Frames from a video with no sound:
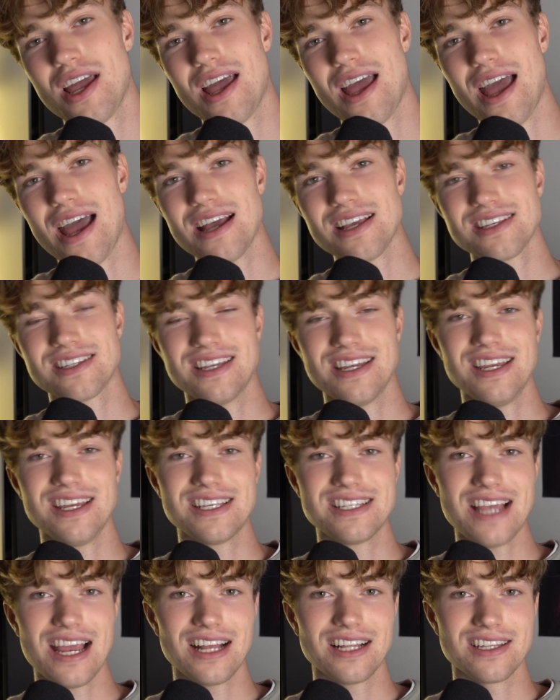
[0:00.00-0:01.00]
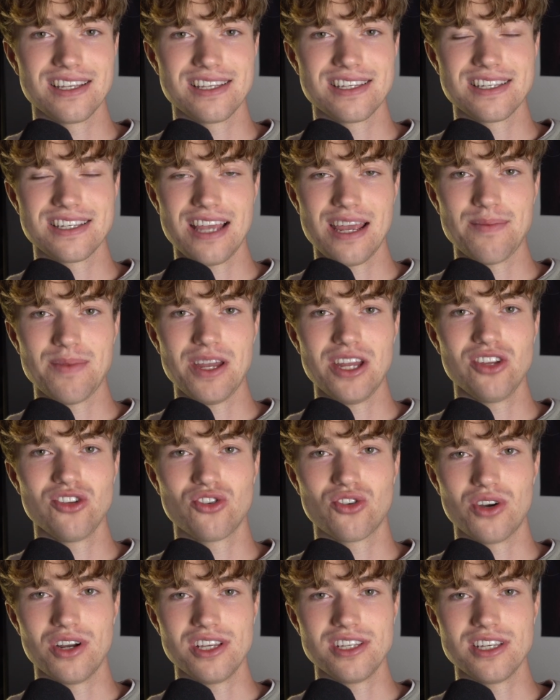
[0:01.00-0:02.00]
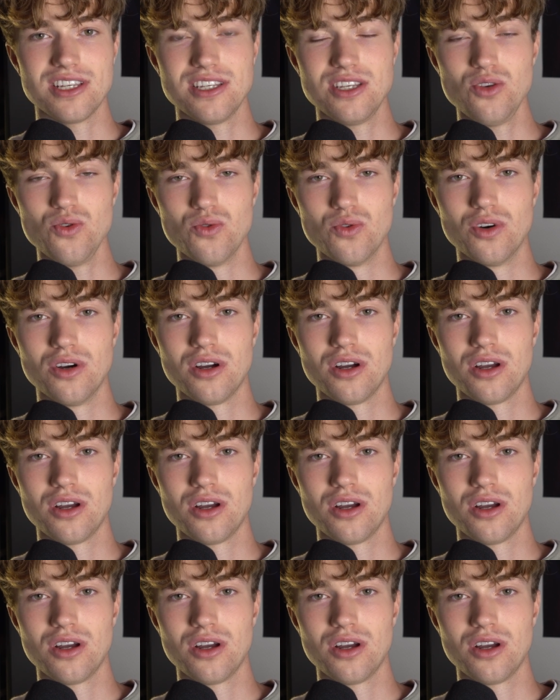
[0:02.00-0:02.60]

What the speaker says: has the exactly same interest as you.